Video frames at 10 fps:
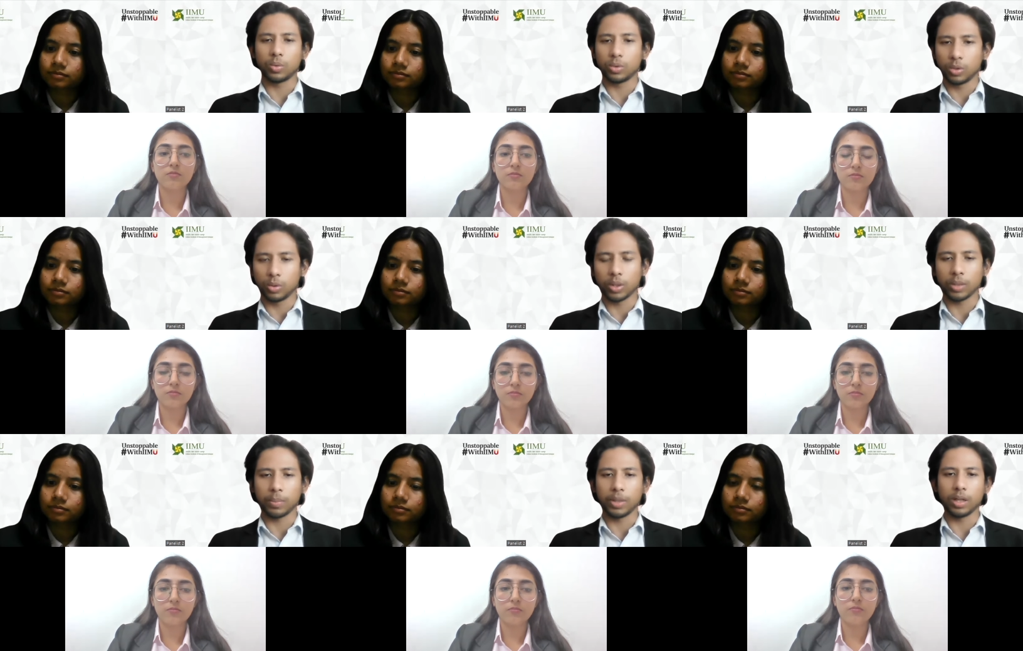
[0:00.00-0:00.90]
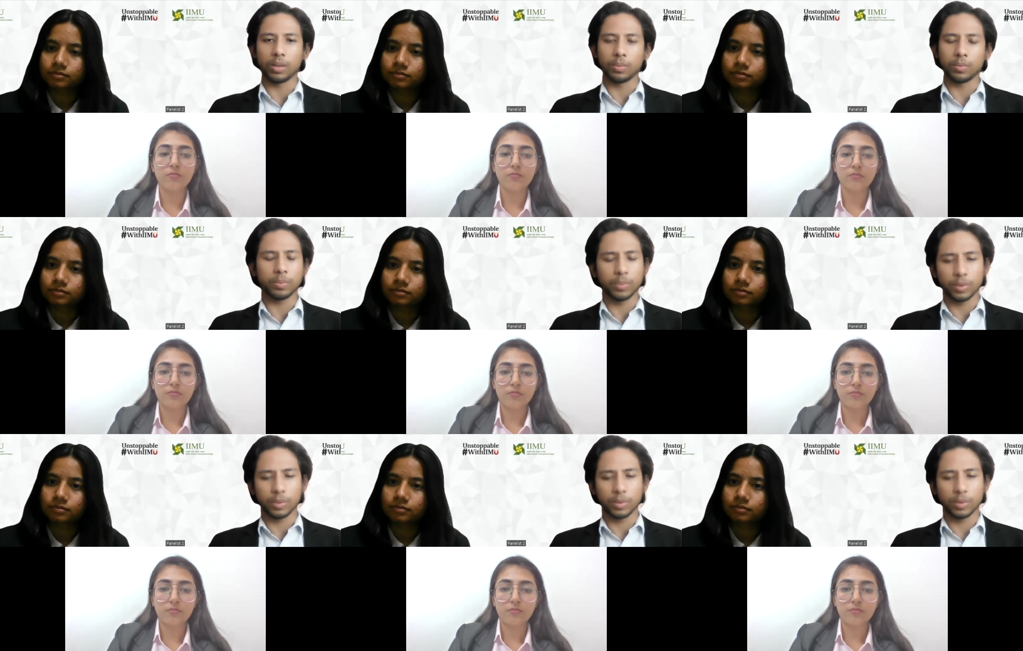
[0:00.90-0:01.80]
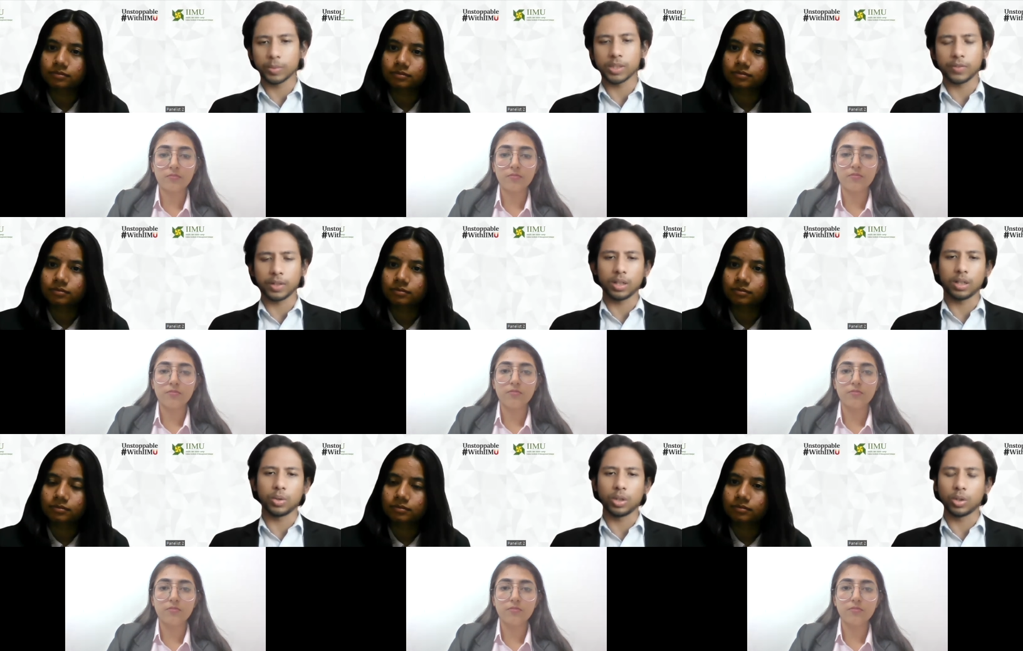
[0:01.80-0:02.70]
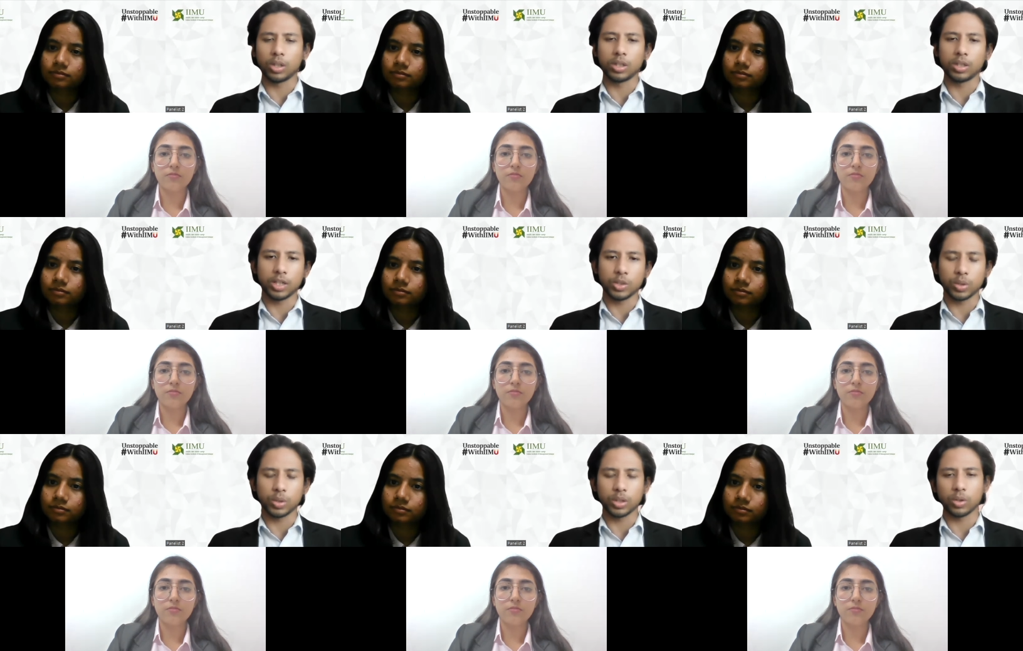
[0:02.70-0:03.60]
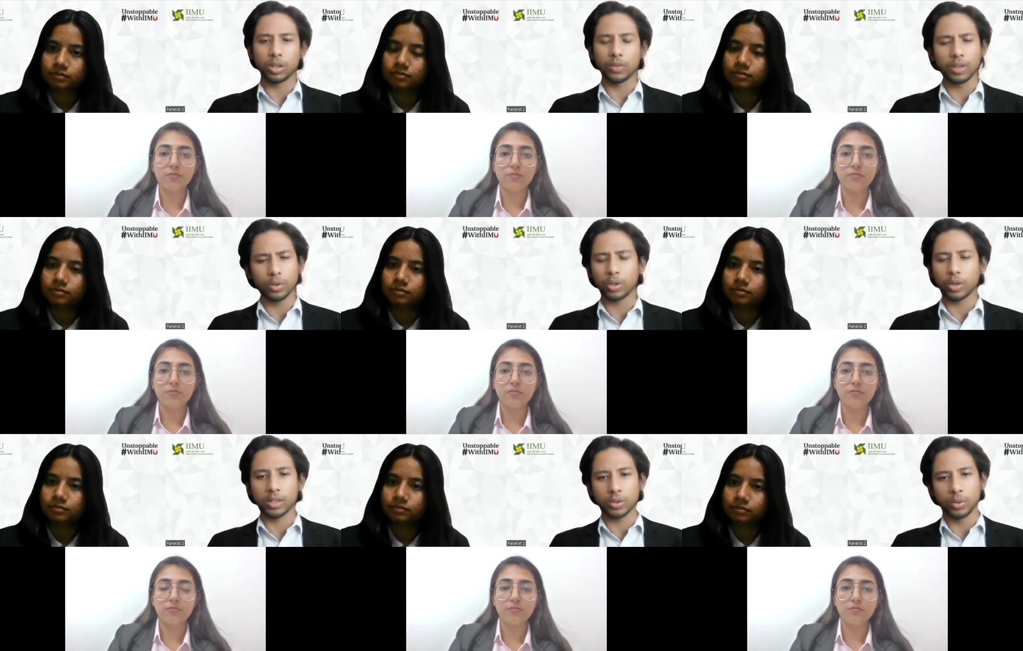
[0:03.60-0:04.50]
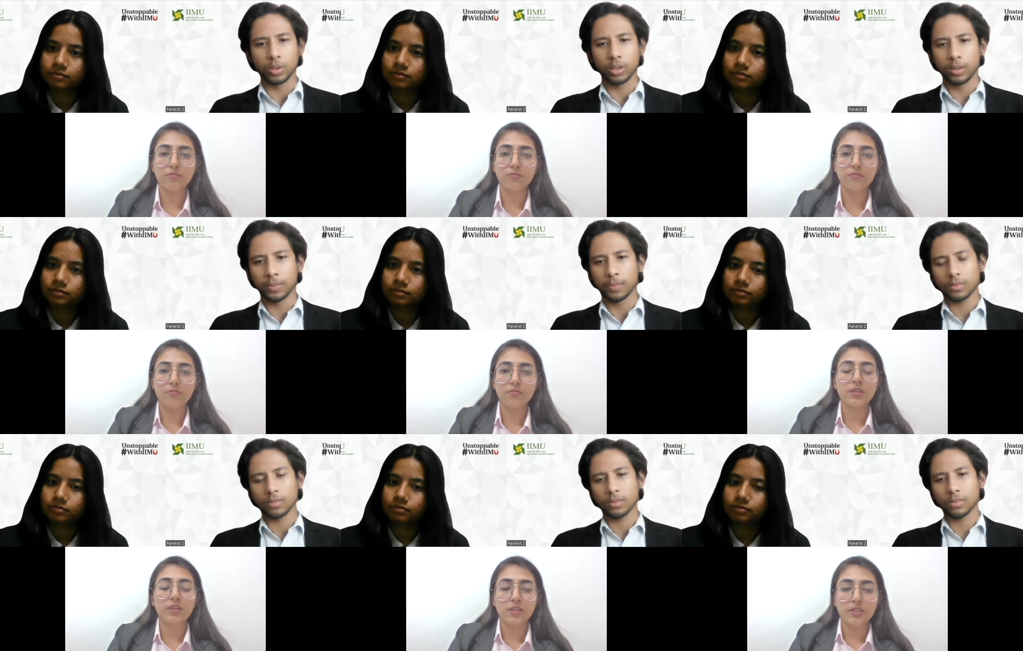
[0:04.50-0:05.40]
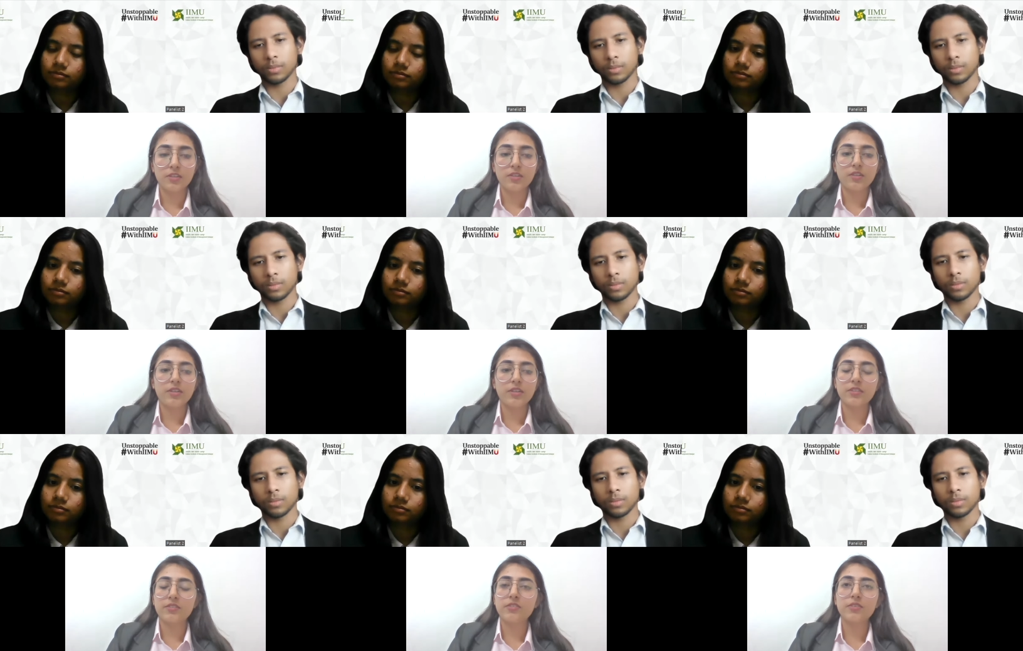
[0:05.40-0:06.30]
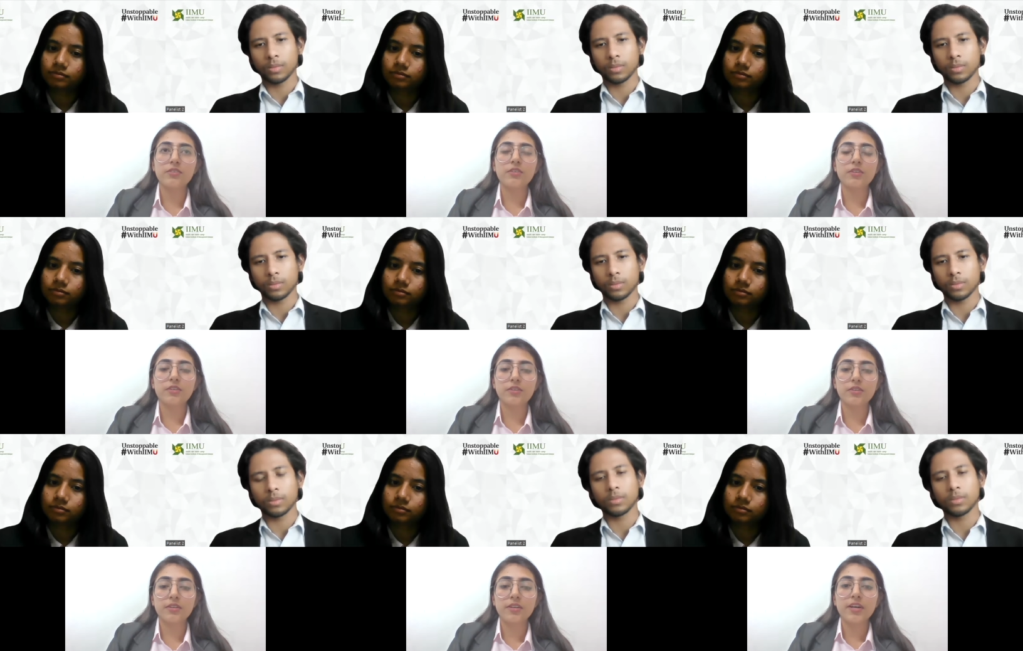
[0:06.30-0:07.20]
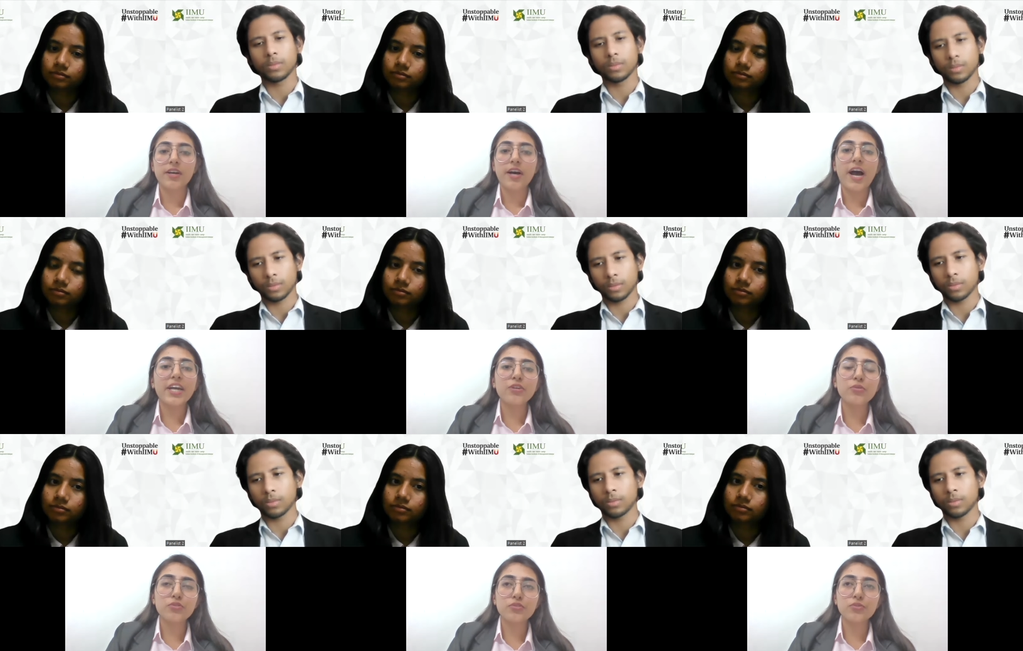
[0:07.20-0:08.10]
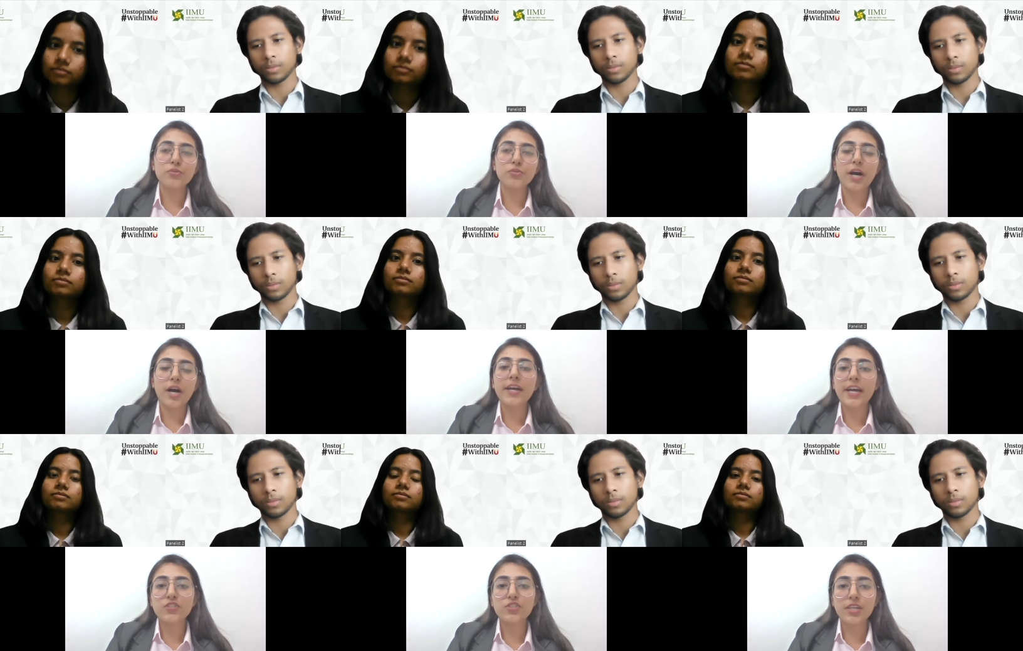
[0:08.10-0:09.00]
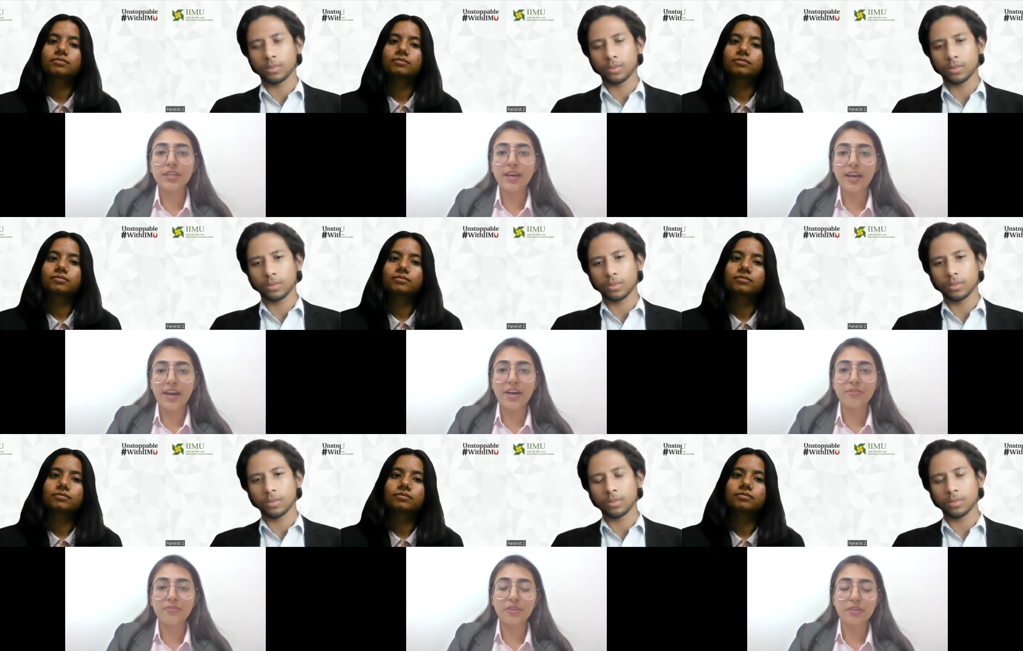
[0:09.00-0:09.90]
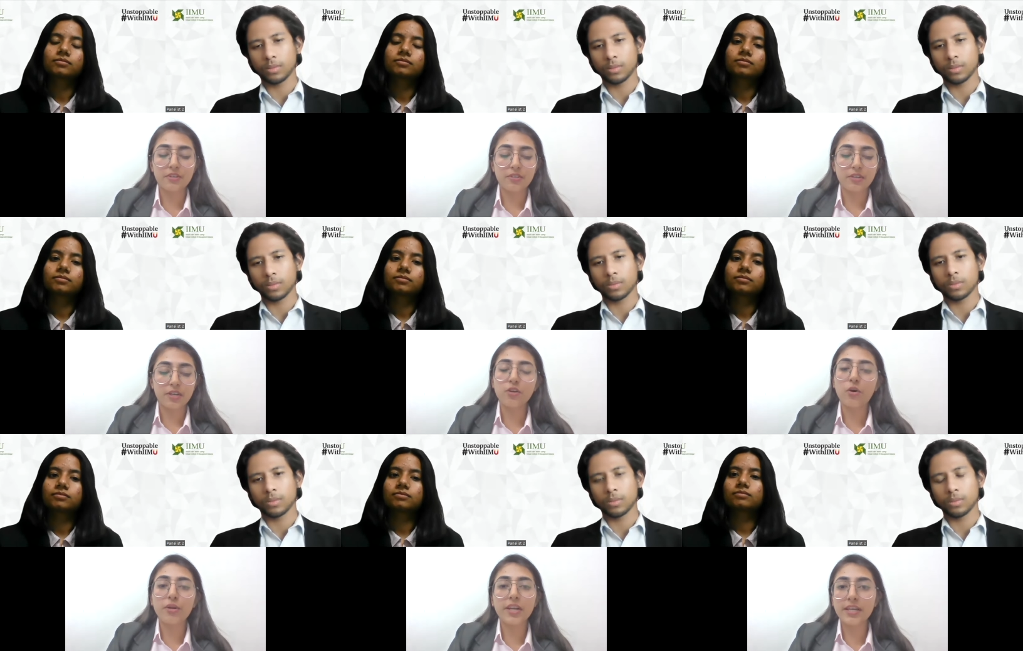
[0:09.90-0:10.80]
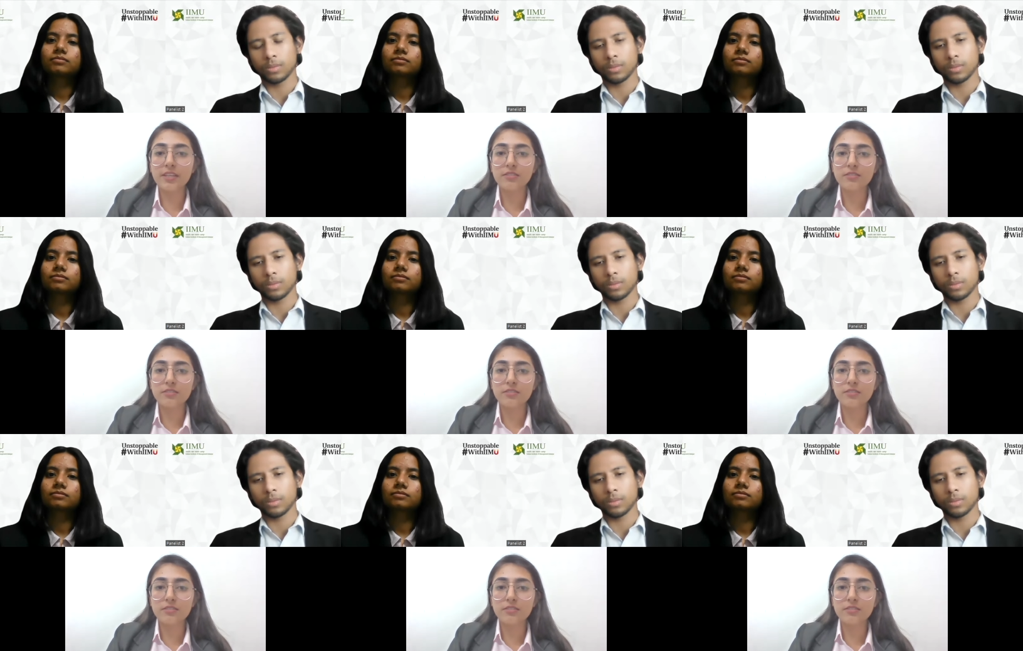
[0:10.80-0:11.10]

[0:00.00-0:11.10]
Speaker 1: do an M B A, specifically during your undergraduate or even during high school?
Speaker 2: Yes, sir. Uh, I used to, I actually have uh, an online